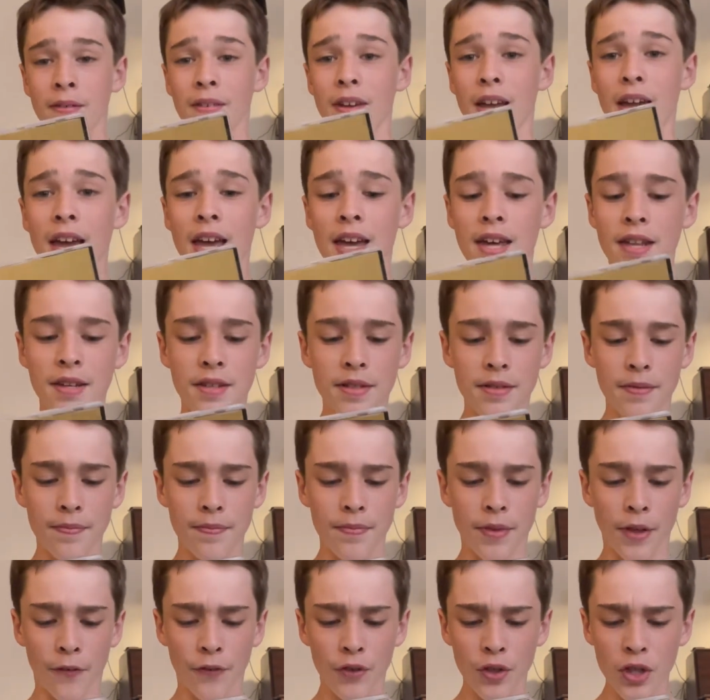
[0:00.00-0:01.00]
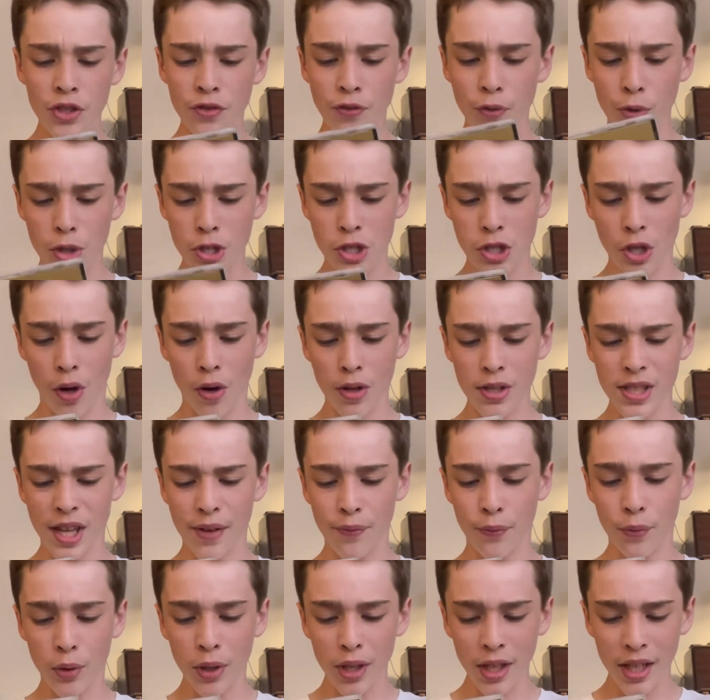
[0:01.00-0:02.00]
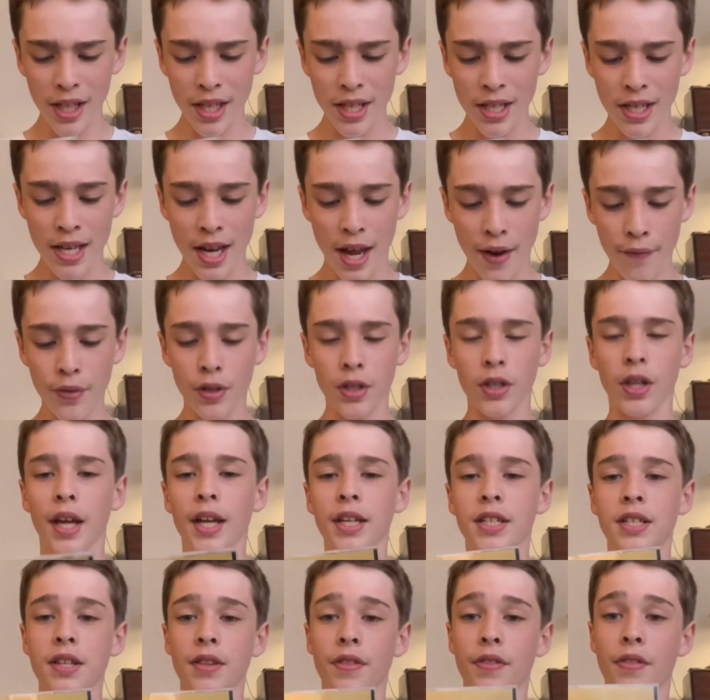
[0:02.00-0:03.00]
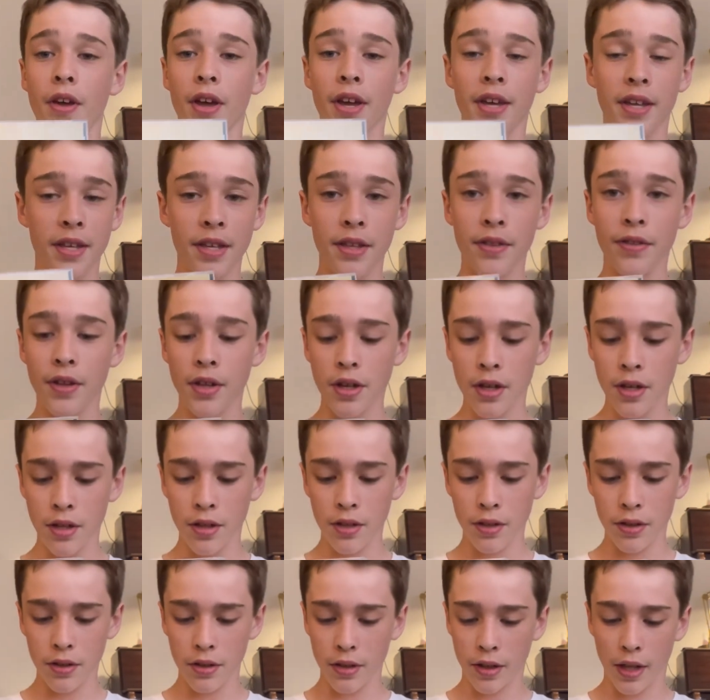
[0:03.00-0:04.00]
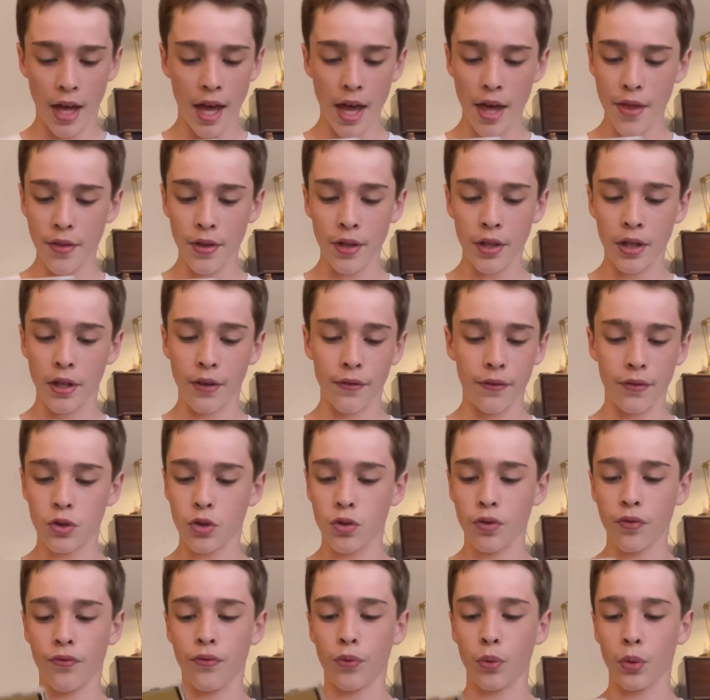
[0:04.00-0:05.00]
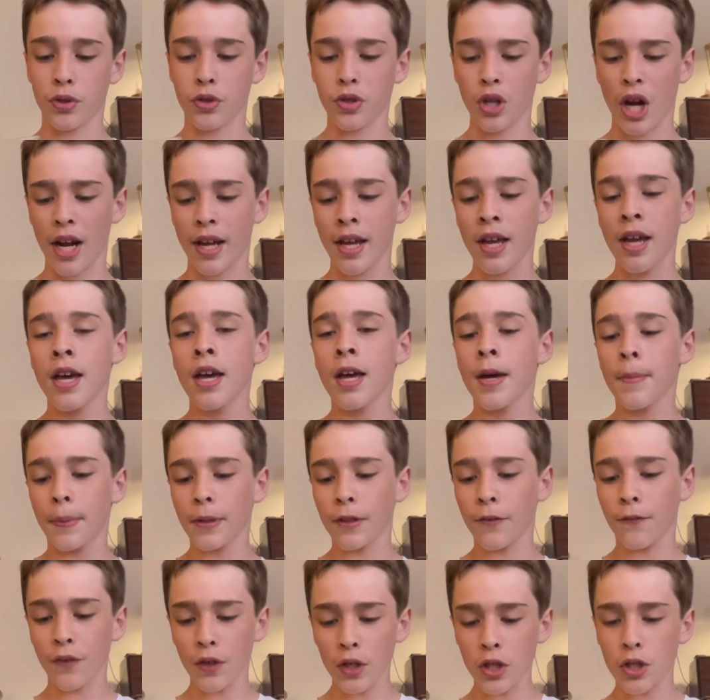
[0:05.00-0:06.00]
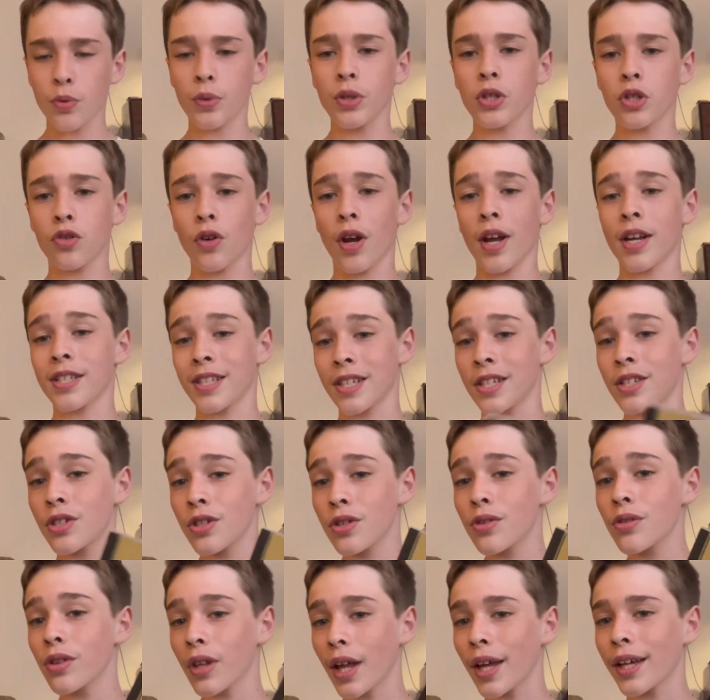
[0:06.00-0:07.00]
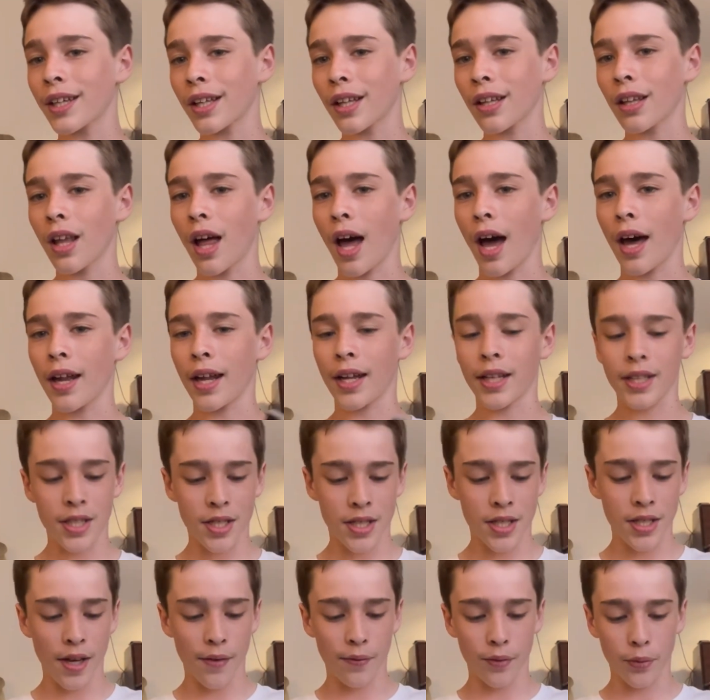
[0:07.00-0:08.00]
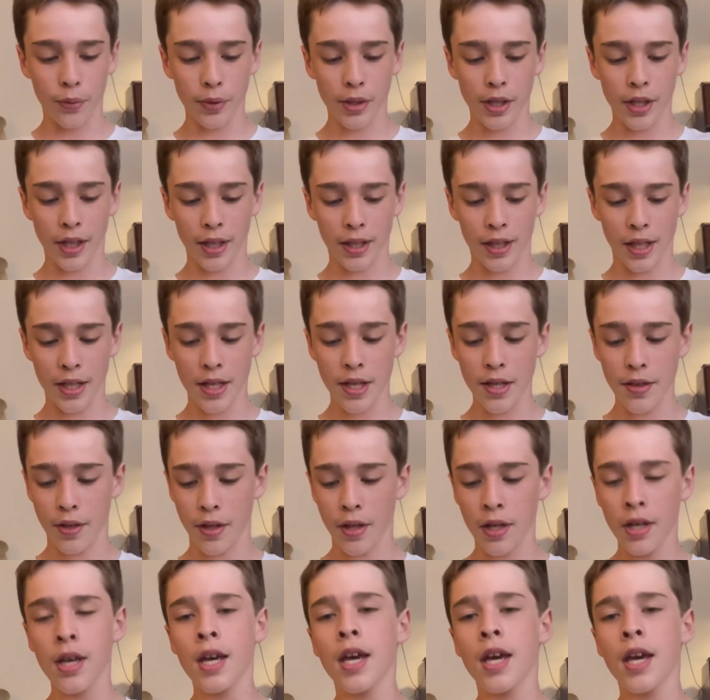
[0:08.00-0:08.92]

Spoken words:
And the first 4 songs, I've really never liked The Heathen, the 4th track. But the first 3 tracks I do like a lot. I just never really liked The Heathen.